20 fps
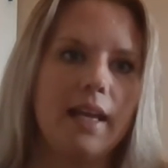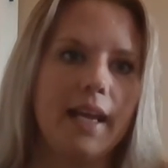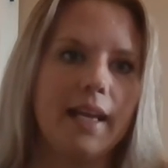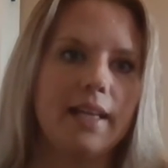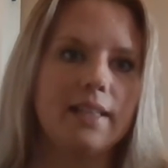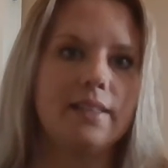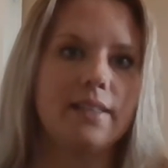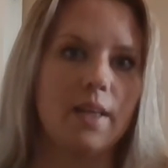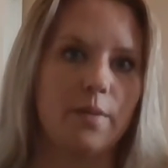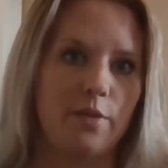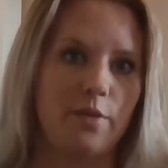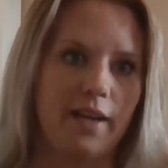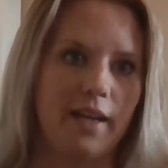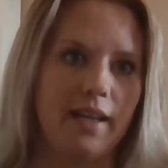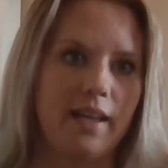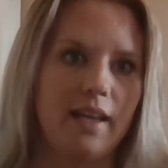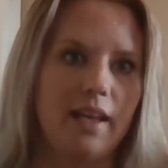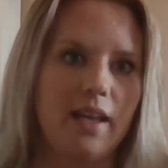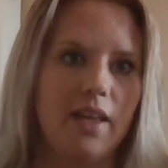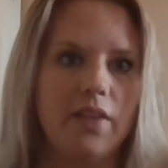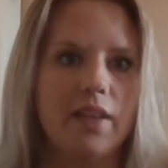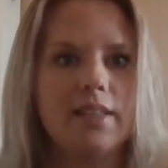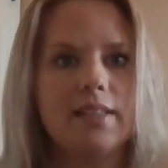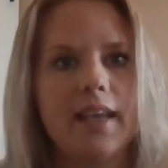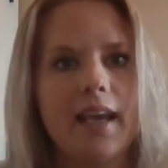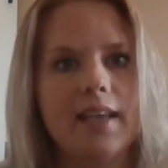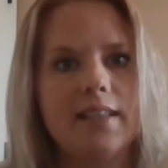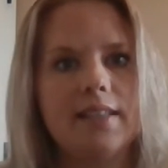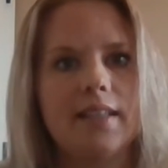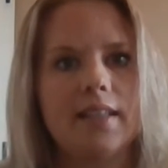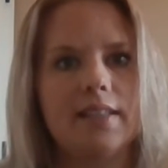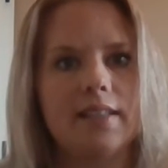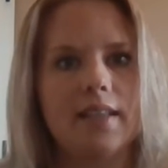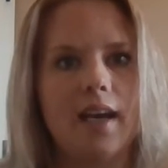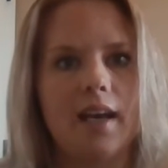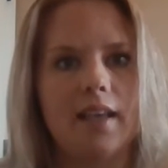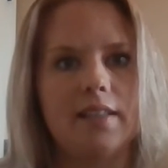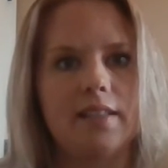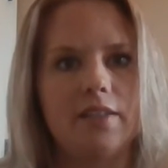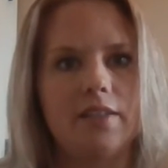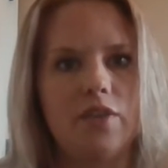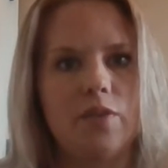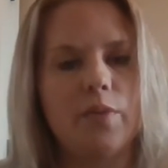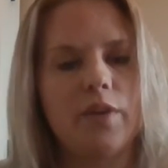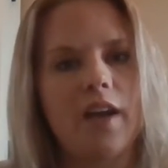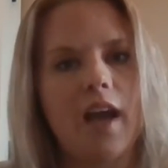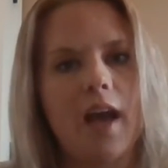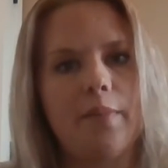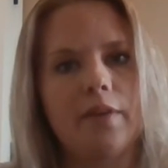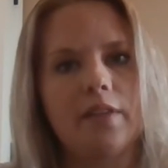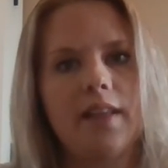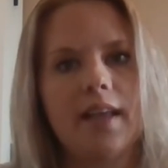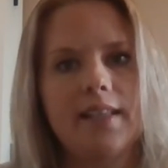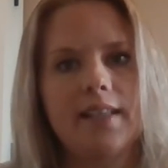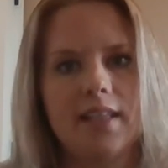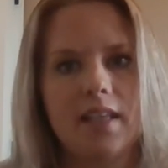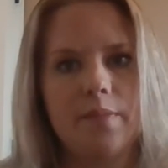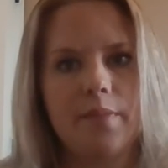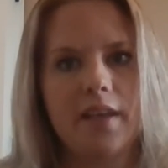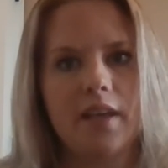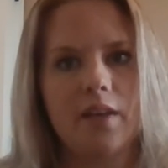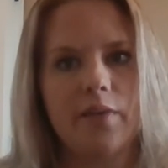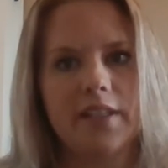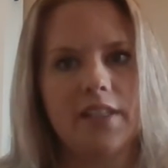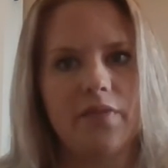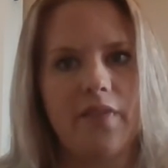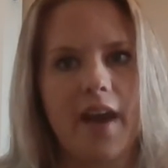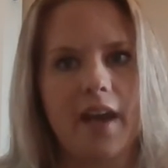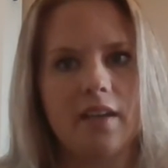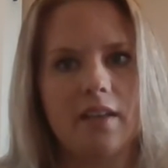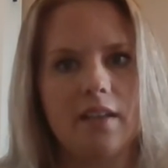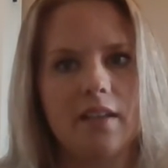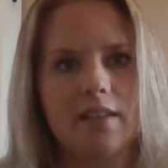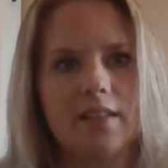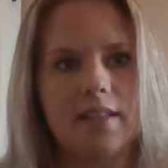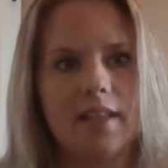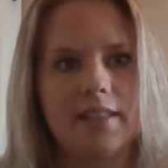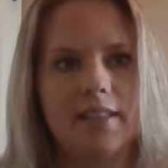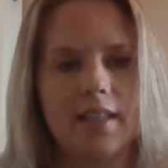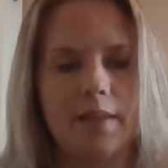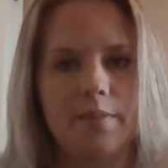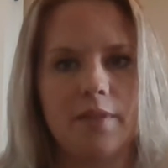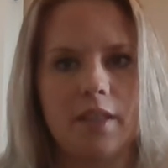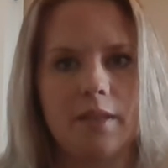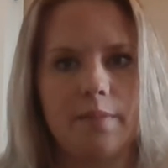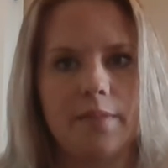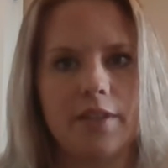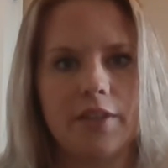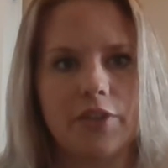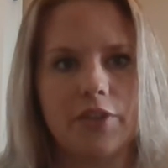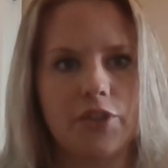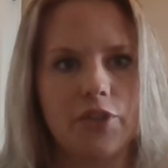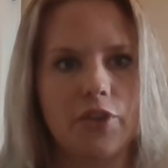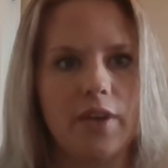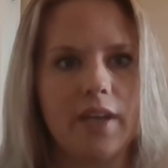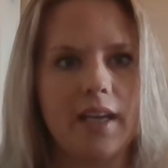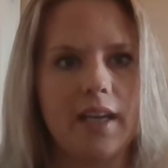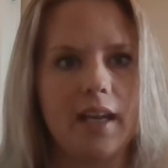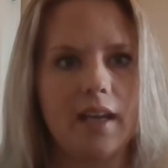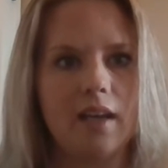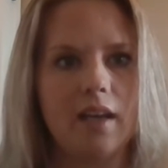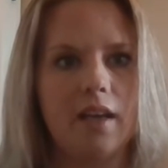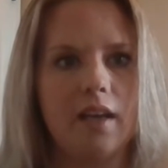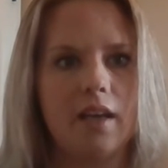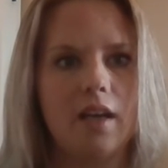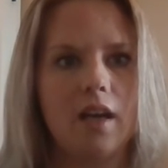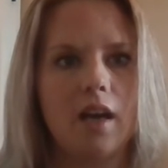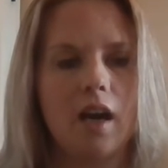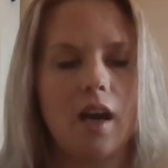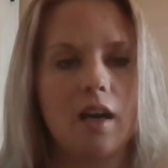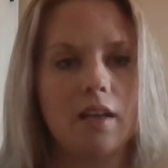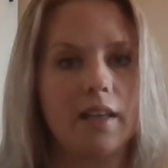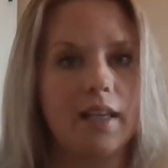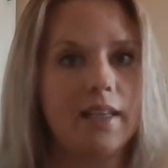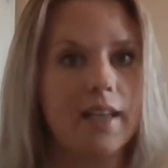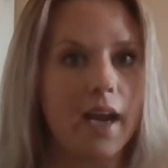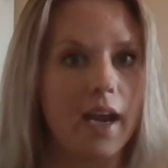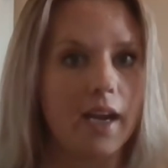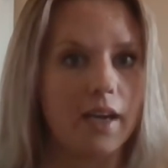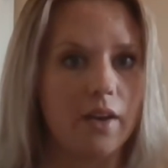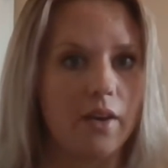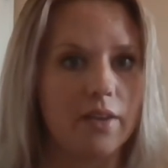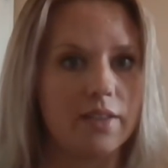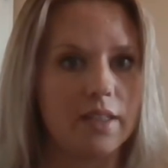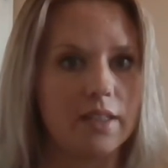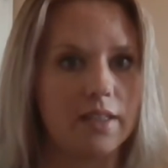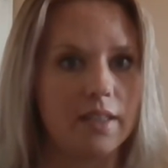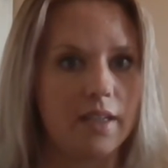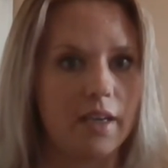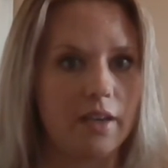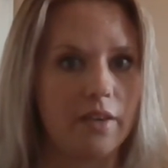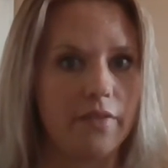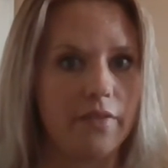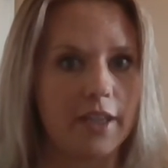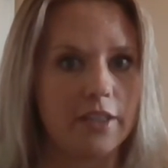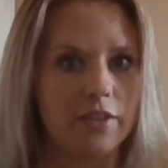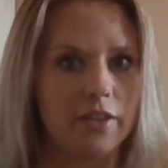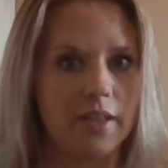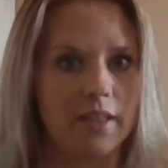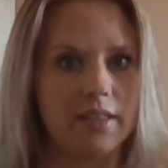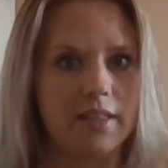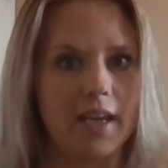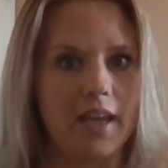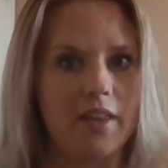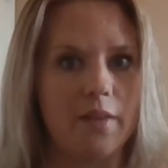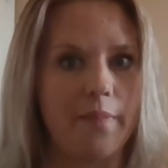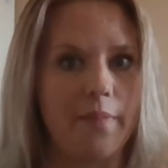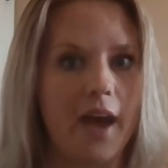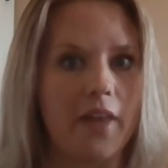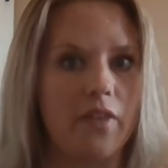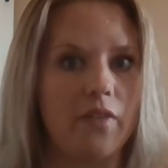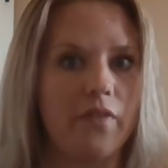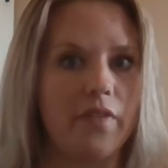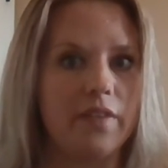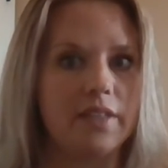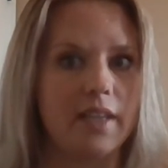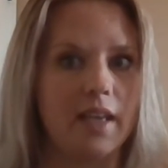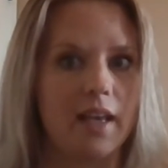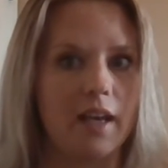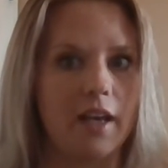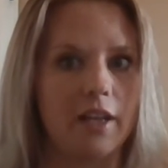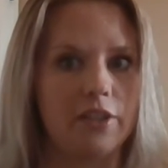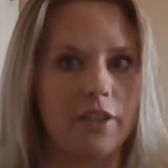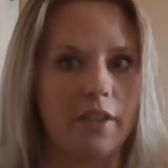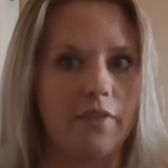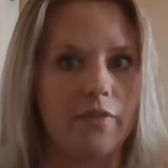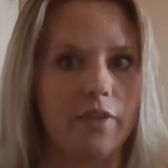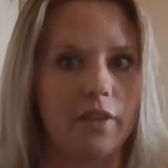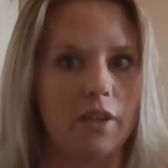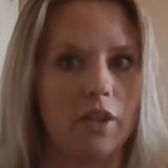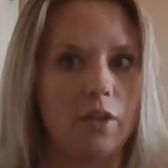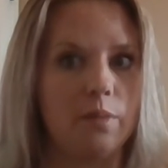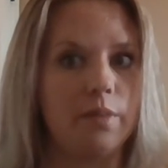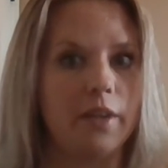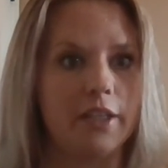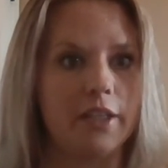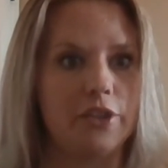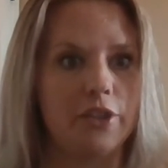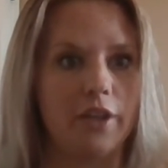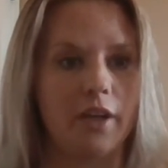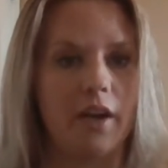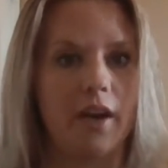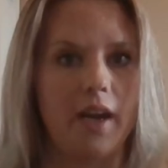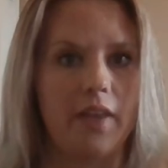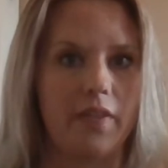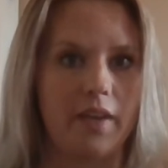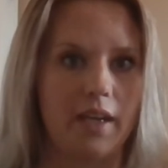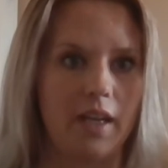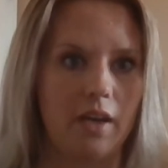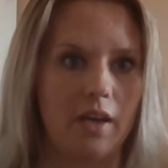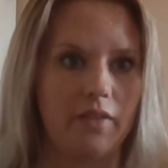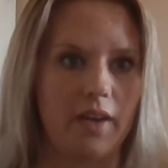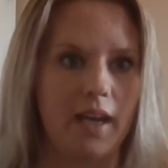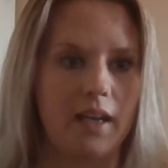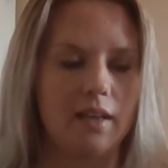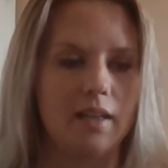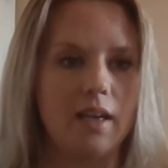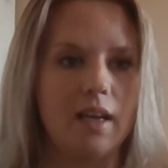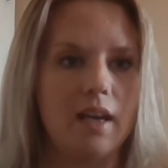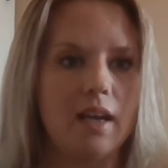In summary, this case discussed newborn hypoglycemia risk factors, symptoms, screening, early diagnosis and interventions, and the pathophysiology for low blood sugar in the neonate.